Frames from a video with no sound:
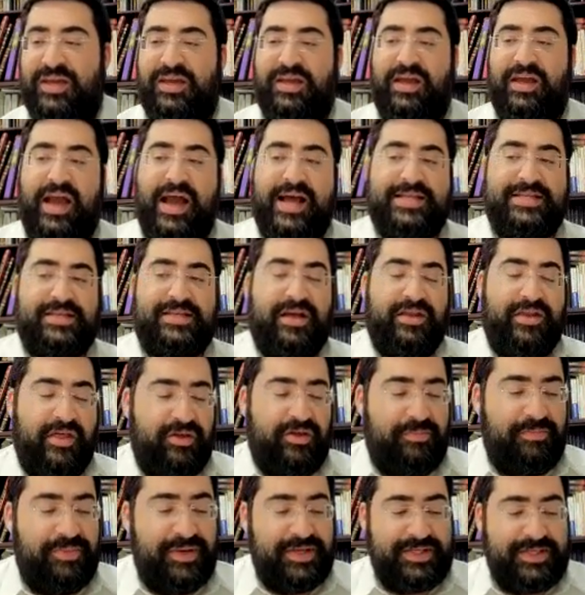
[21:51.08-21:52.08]
has another
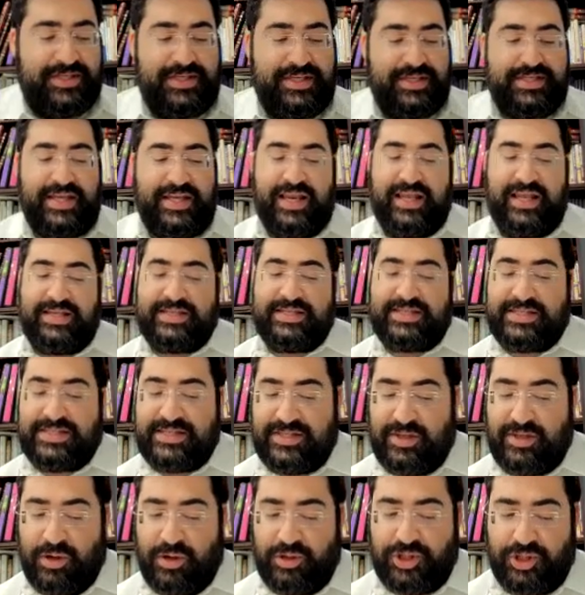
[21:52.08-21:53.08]
business and he's a
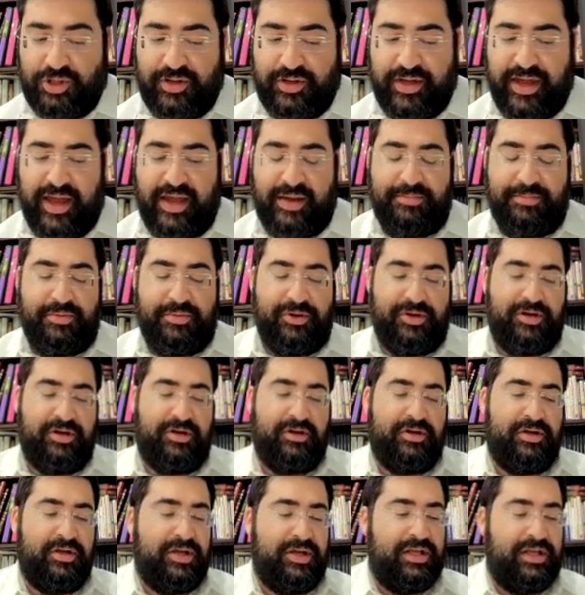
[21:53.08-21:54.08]
social
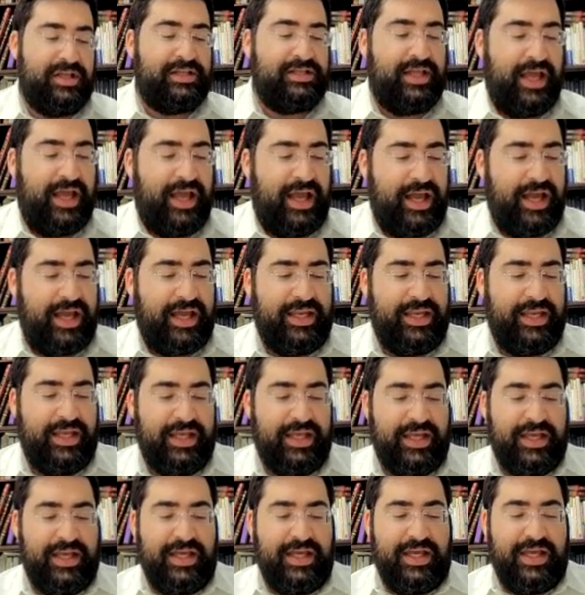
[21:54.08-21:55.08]
gambler, then
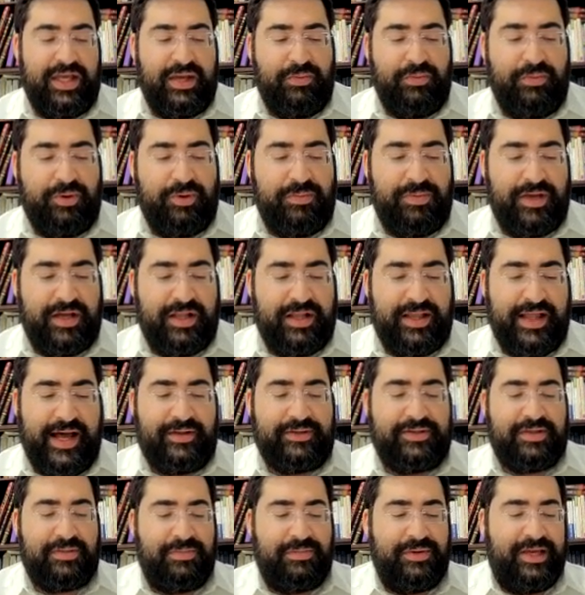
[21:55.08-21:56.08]
he would be
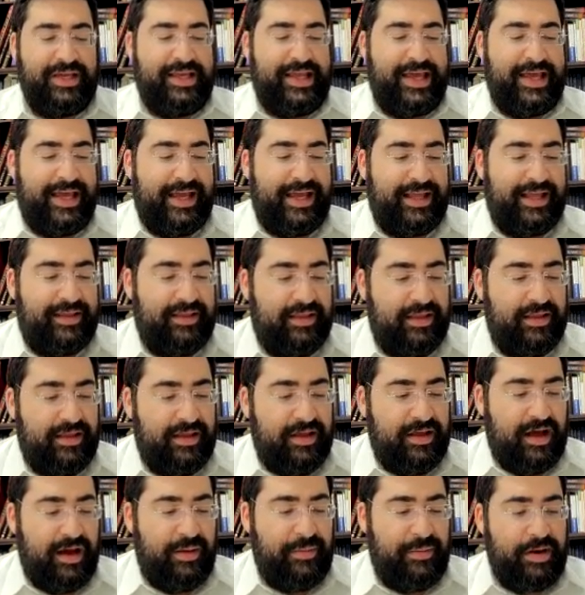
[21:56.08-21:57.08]
allowed to be an aid.
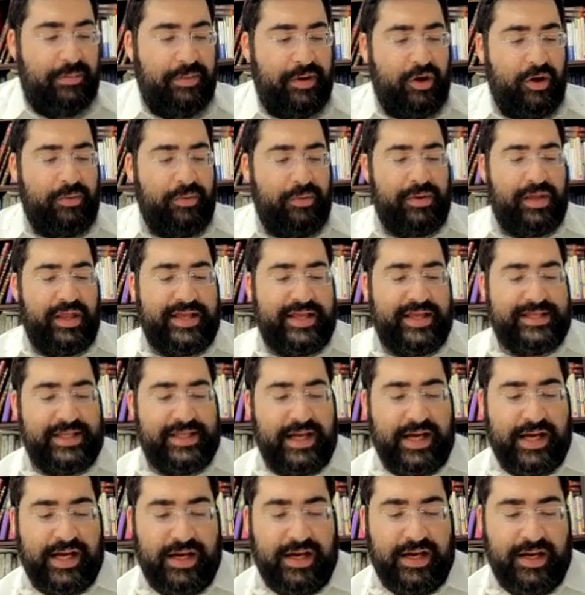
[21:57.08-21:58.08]
The
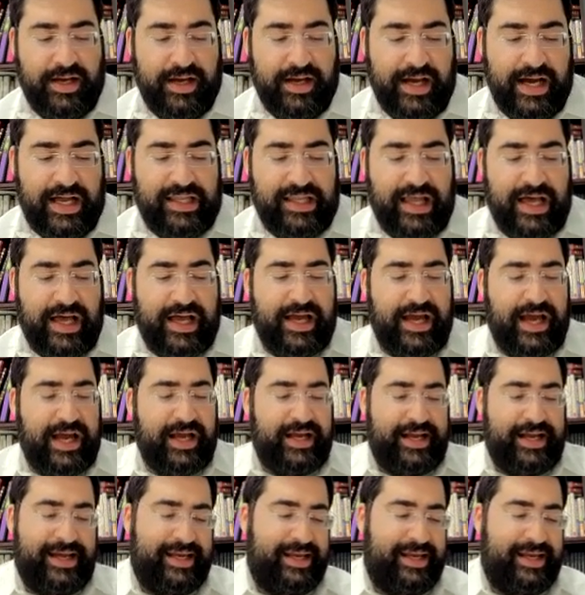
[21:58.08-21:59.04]
halacha